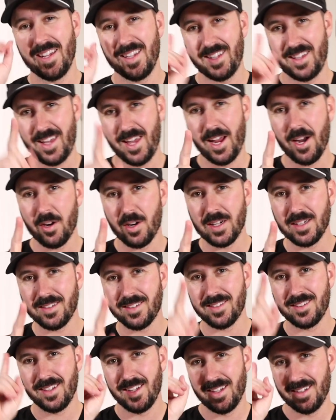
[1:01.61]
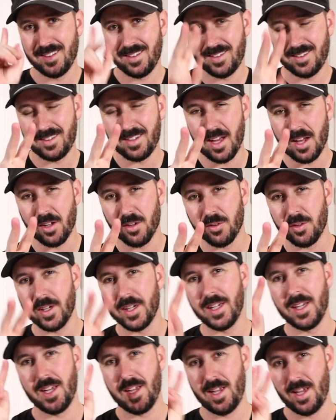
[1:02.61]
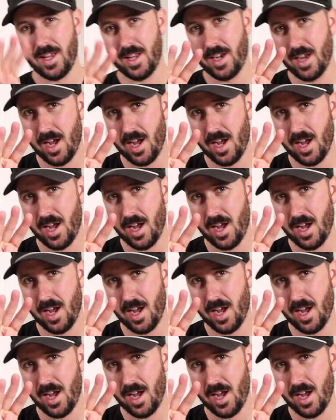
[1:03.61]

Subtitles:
carrots, celery, and